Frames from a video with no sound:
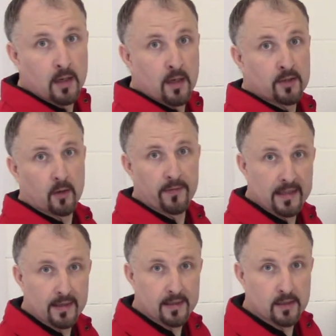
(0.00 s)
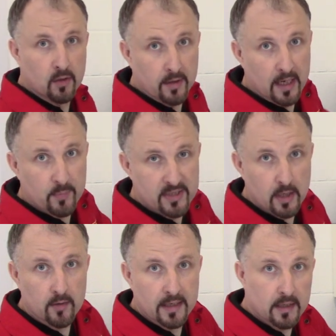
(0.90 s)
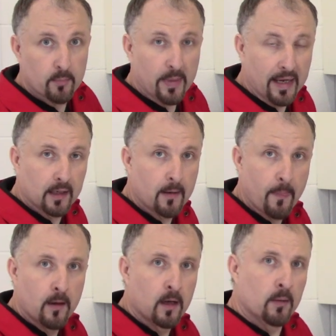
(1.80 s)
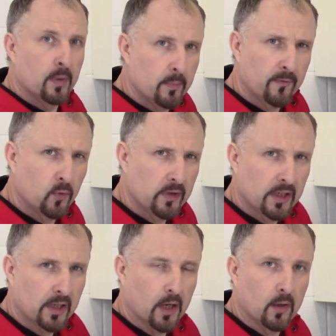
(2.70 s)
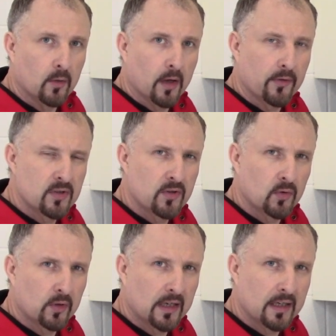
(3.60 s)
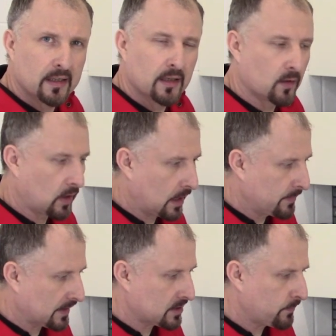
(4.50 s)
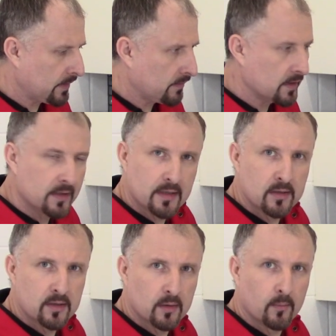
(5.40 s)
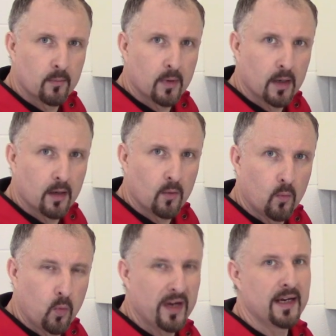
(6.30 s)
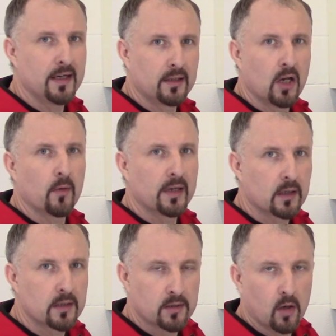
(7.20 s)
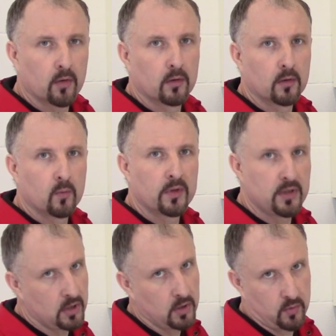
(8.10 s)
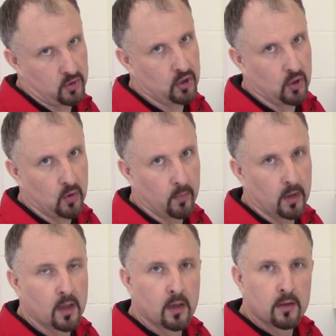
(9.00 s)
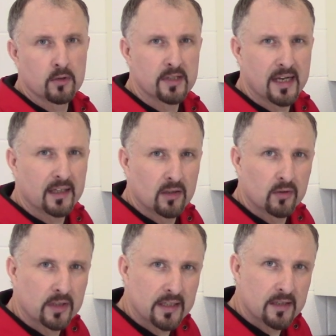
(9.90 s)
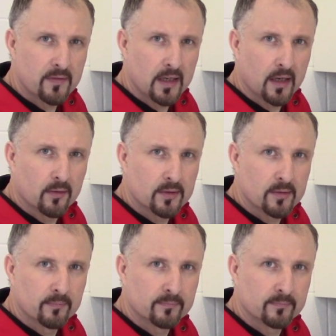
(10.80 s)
So I think that's another episode in the bag. But before you go, I just thought I'd let you know I'm experiencing some uh, weird goings on with YouTube. Just take a look at these videos.